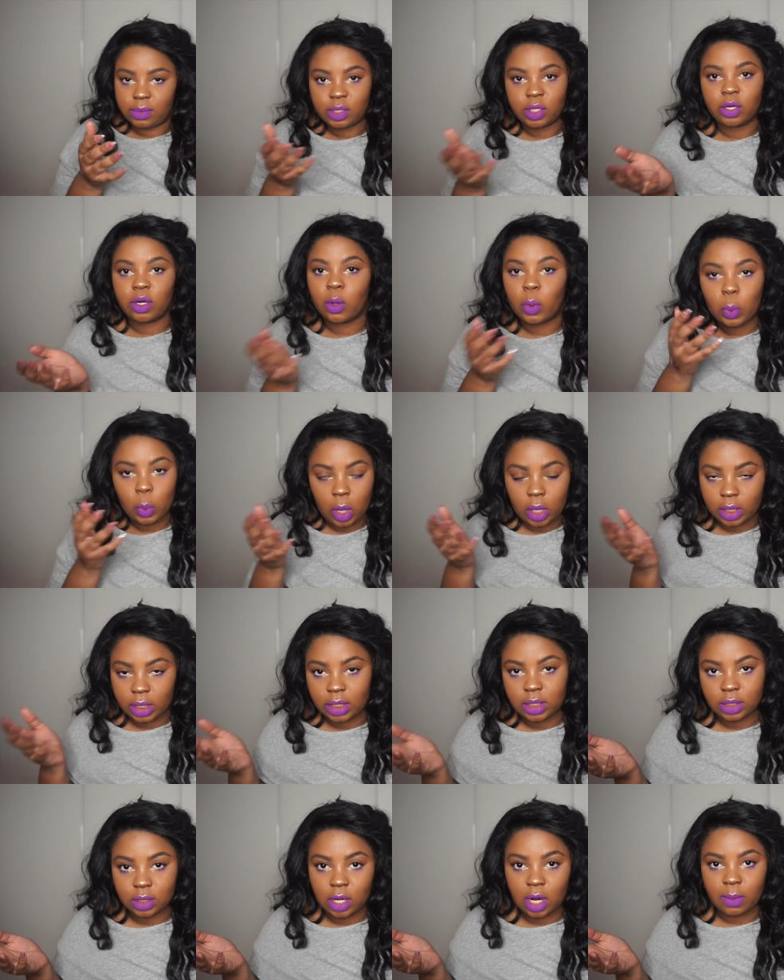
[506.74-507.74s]
entrepreneur
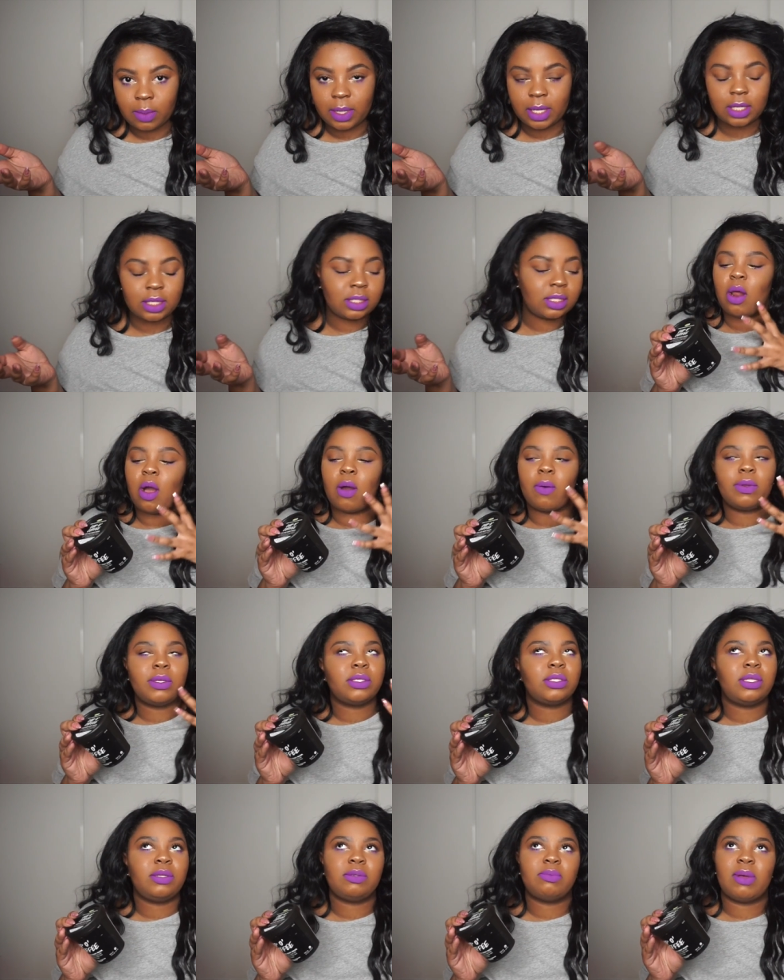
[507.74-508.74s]
walking Starbucks. It always
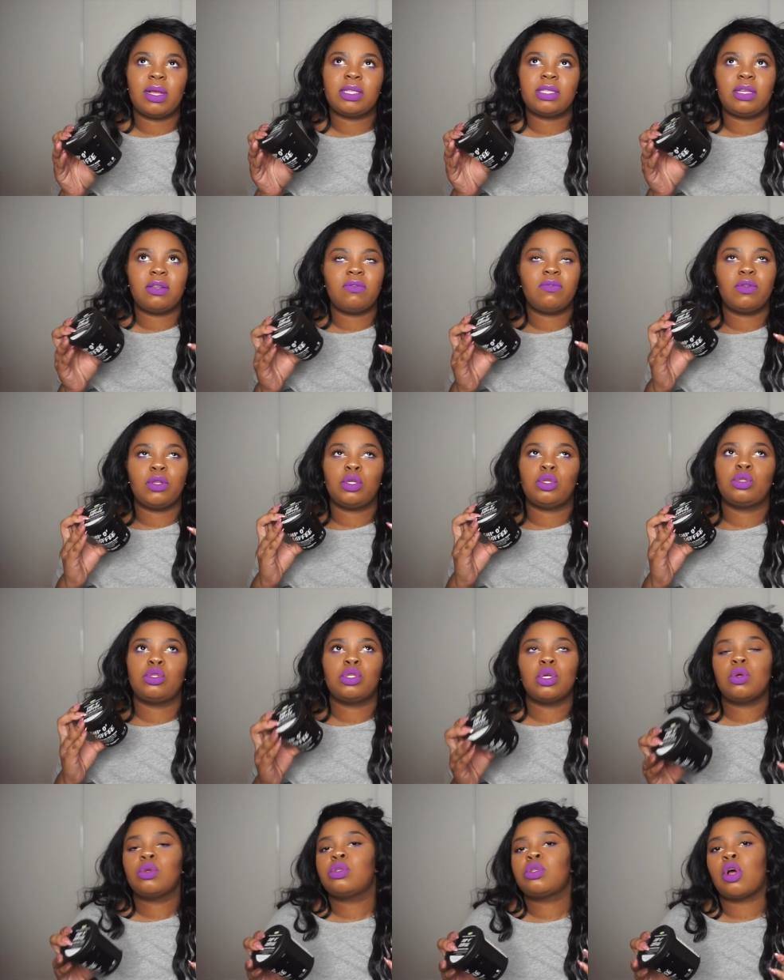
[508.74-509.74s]
leaves my skin feeling
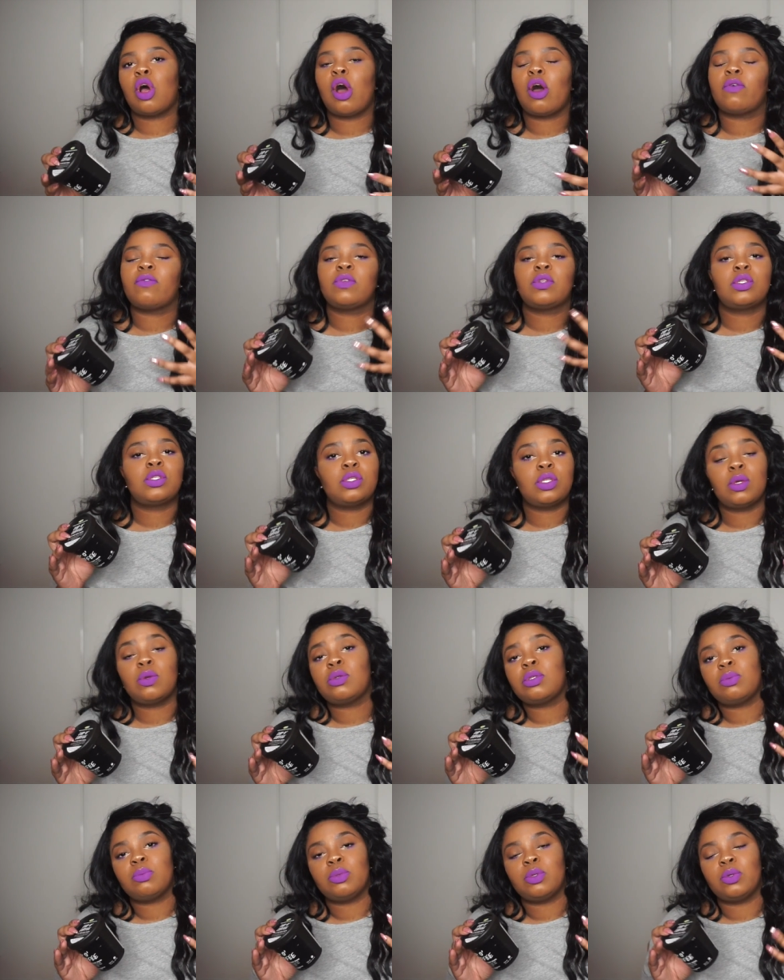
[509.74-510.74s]
so soft, so
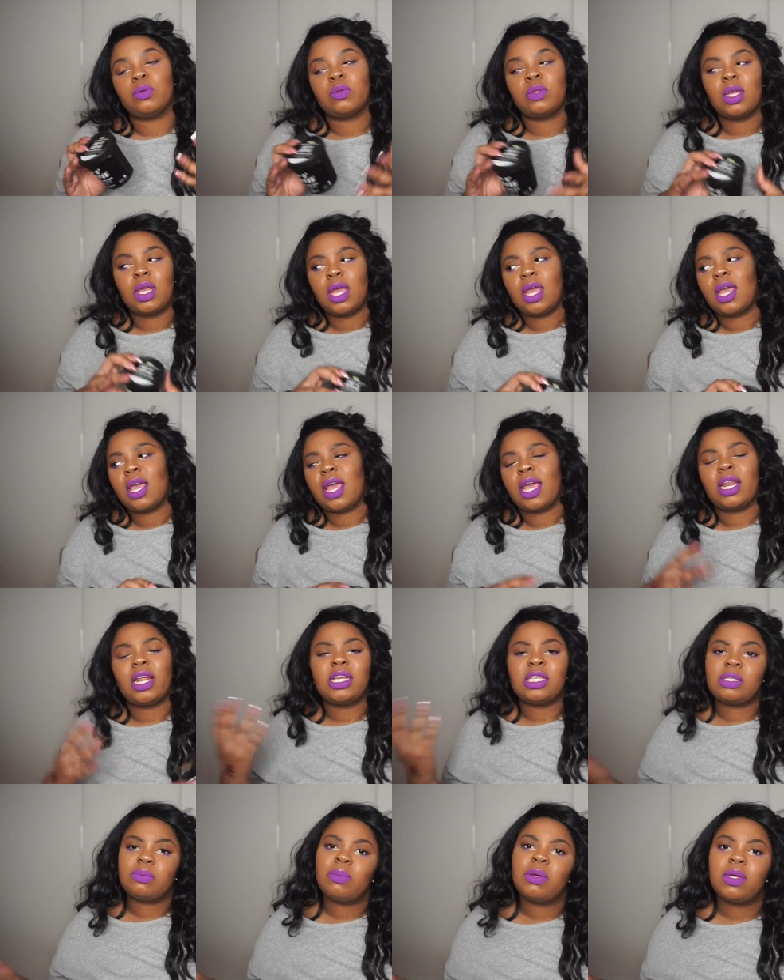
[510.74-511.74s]
smooth, and
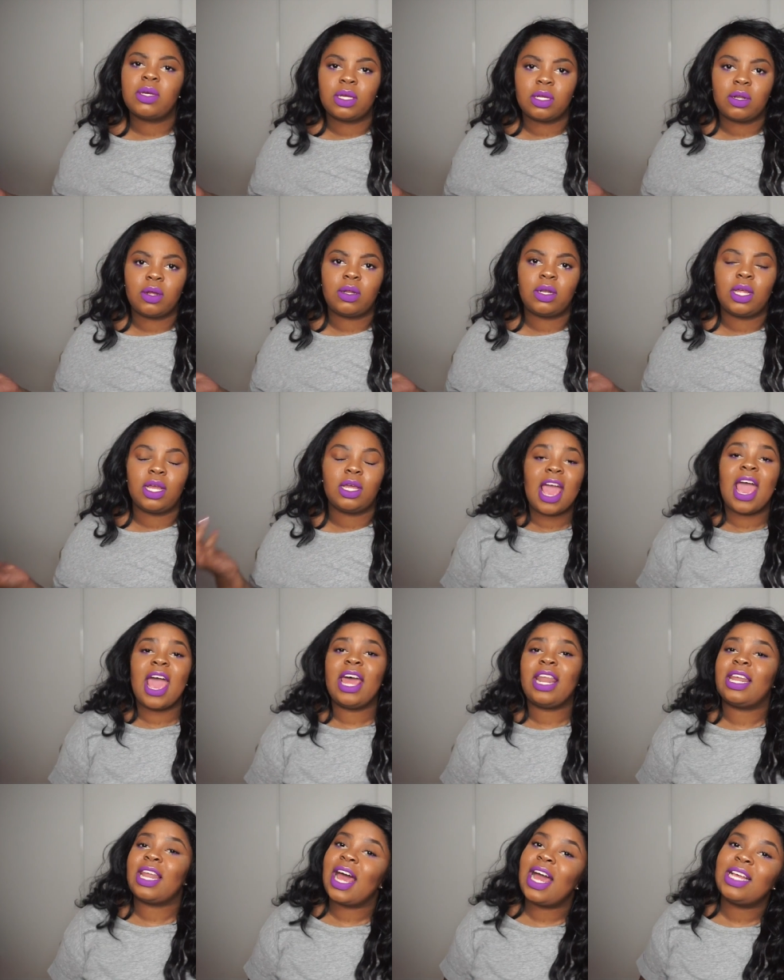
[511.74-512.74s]
I smell good all day.
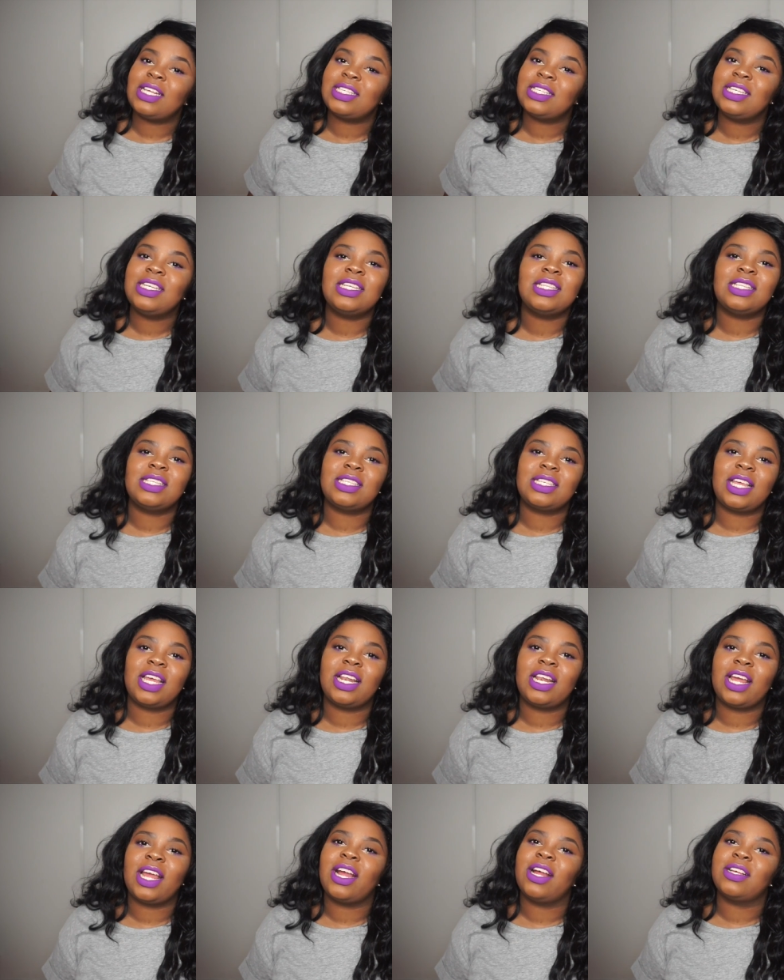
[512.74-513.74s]
And lastly in the
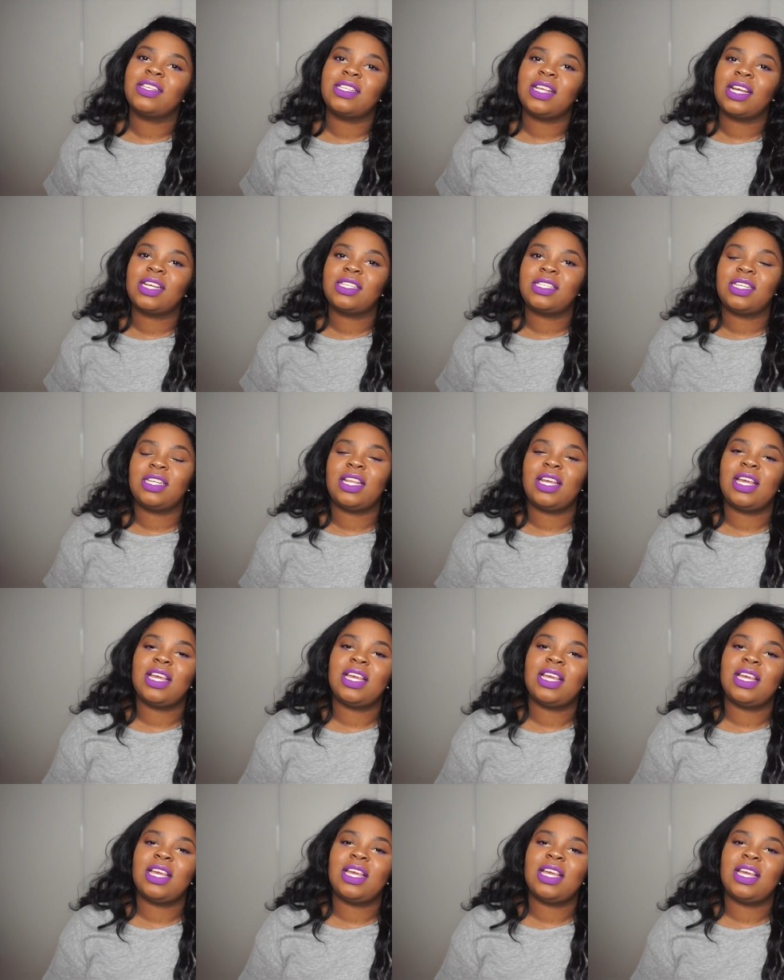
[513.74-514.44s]
skincare section